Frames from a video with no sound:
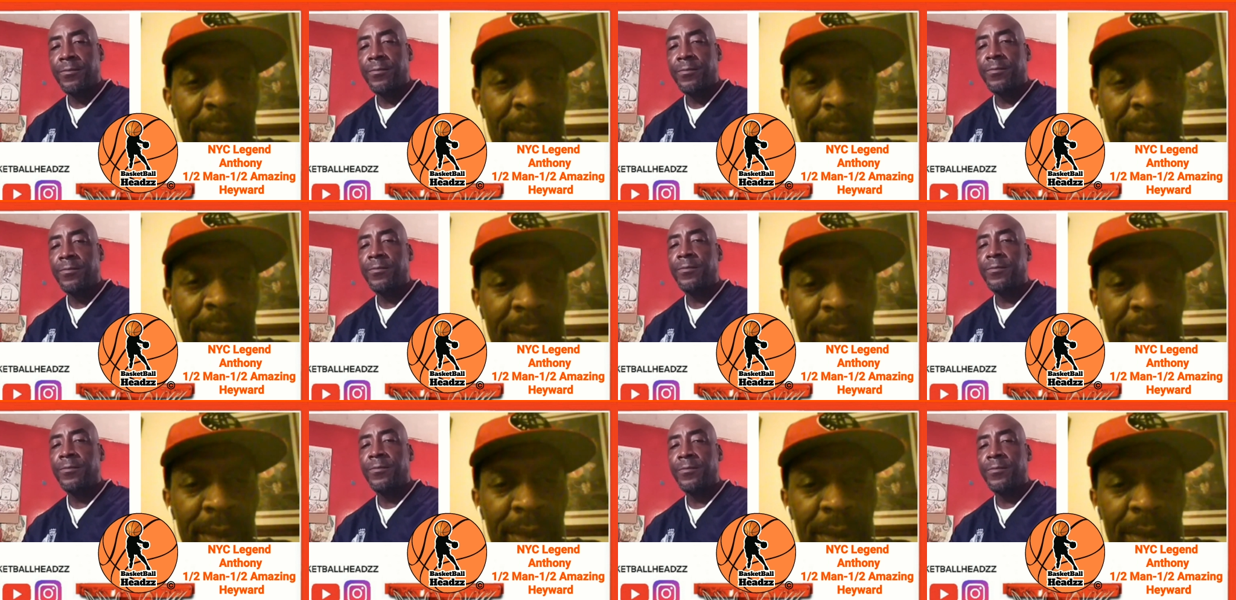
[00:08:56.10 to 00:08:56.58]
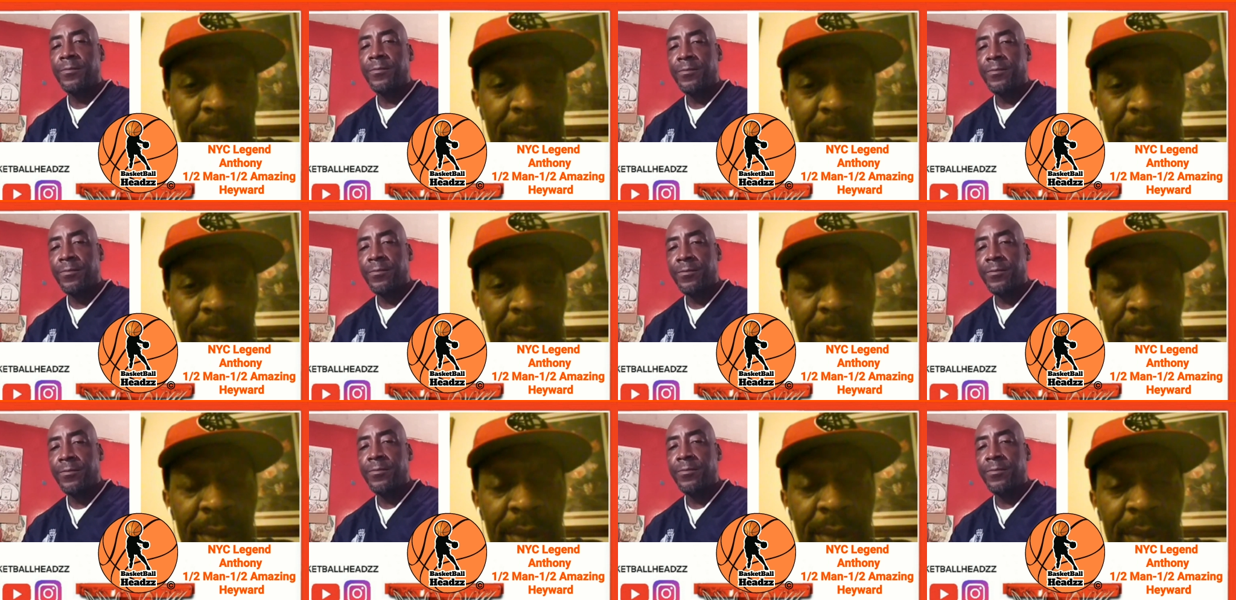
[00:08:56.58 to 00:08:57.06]

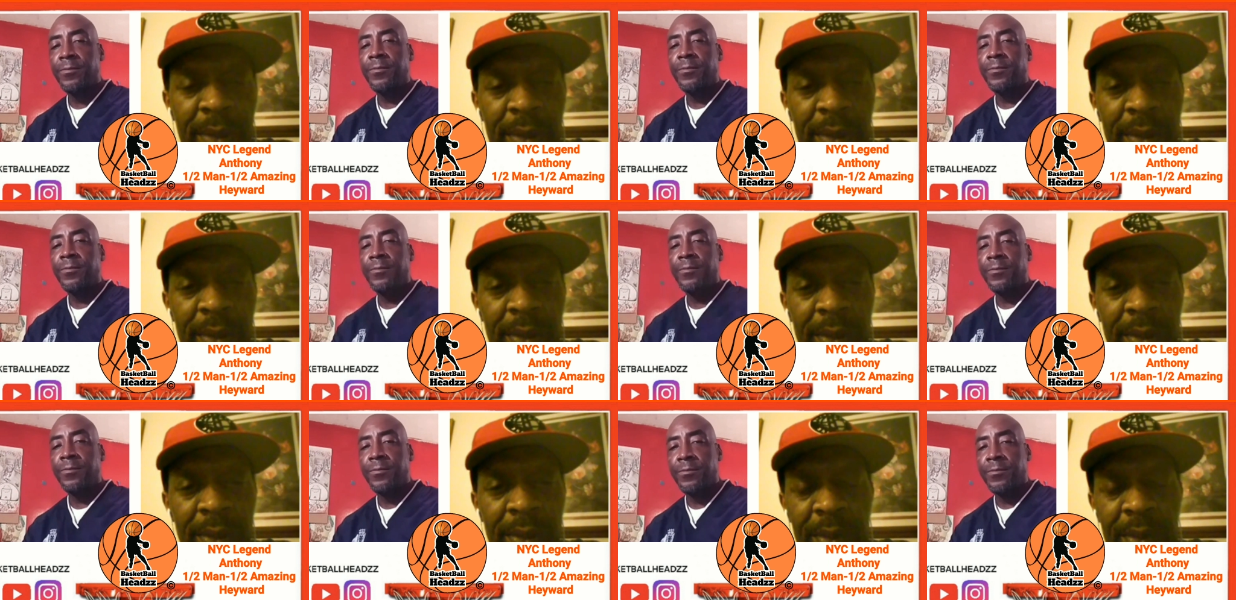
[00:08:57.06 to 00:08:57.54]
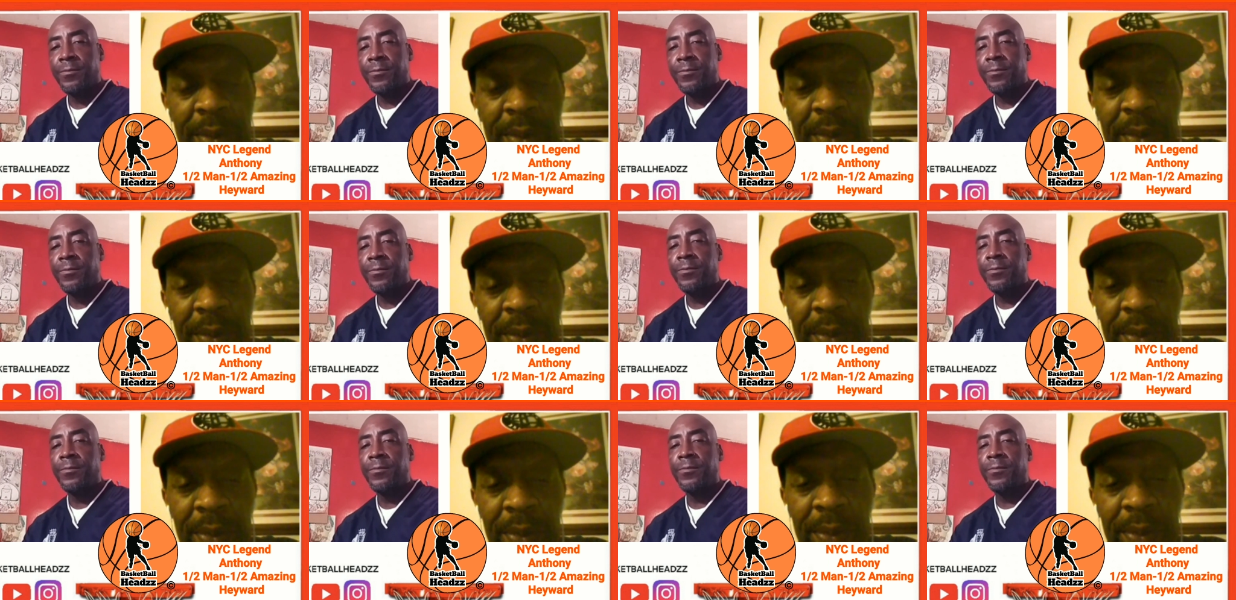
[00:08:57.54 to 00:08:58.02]

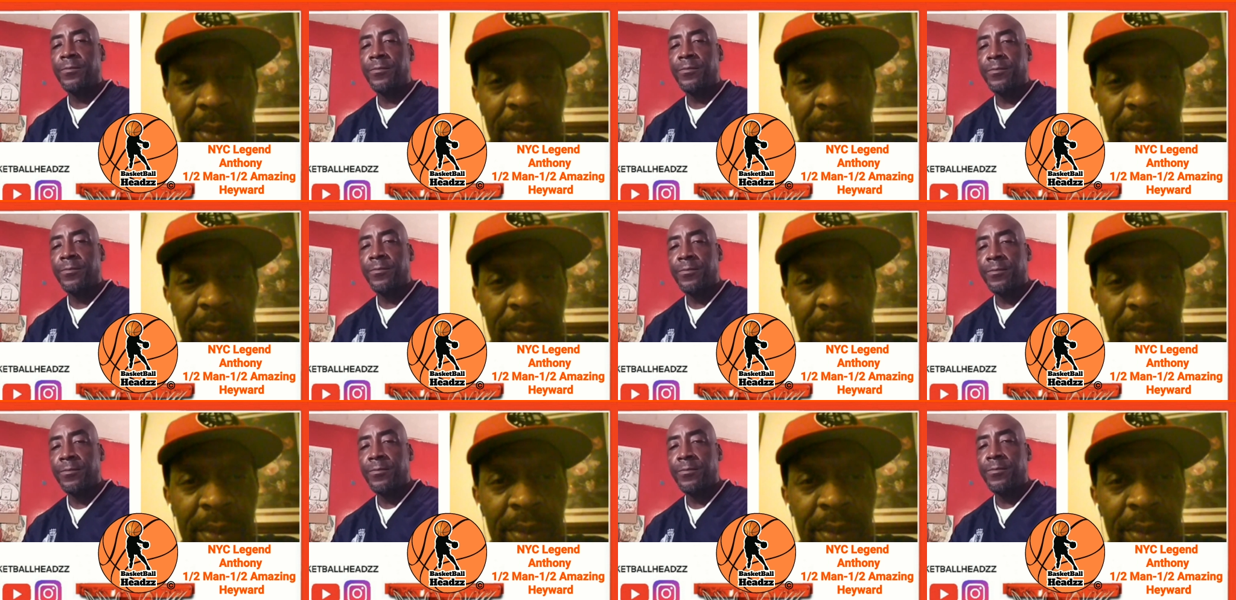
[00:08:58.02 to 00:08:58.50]
[no speech]